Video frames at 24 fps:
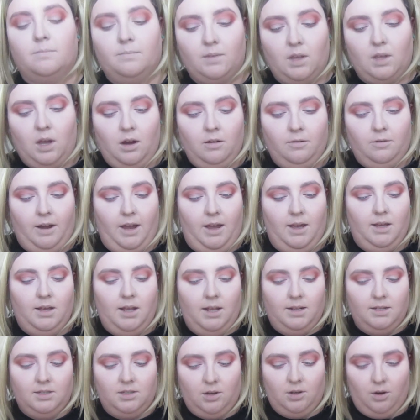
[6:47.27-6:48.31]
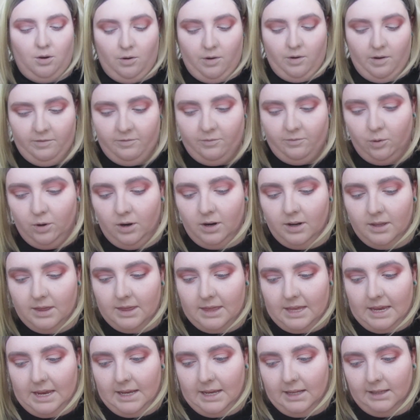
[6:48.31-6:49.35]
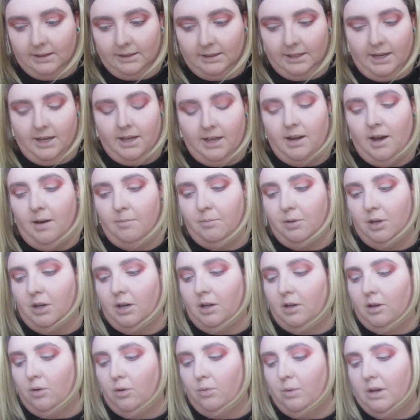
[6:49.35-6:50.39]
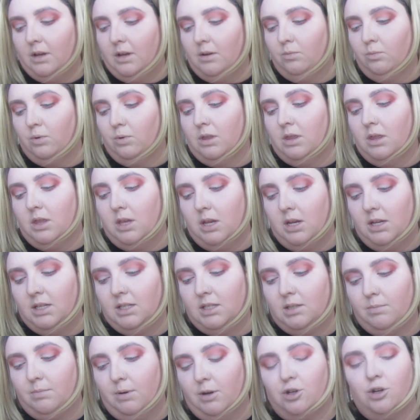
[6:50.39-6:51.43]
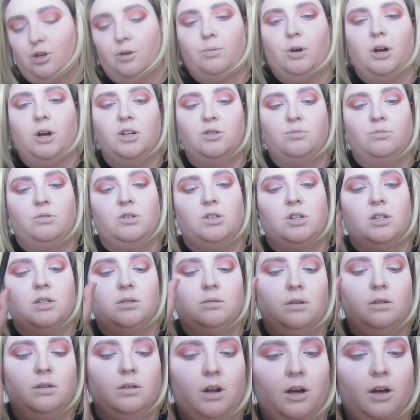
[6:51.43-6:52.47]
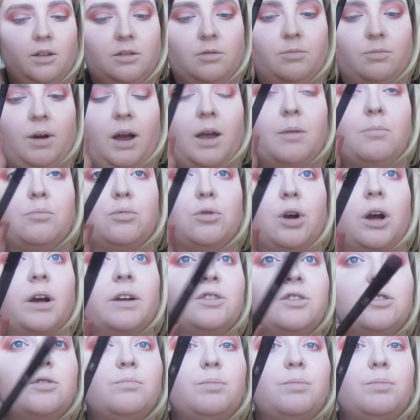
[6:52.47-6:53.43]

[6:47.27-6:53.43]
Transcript: Alright, and so for the lid, I'm going to go in with the smudger brush, which is not the right brush,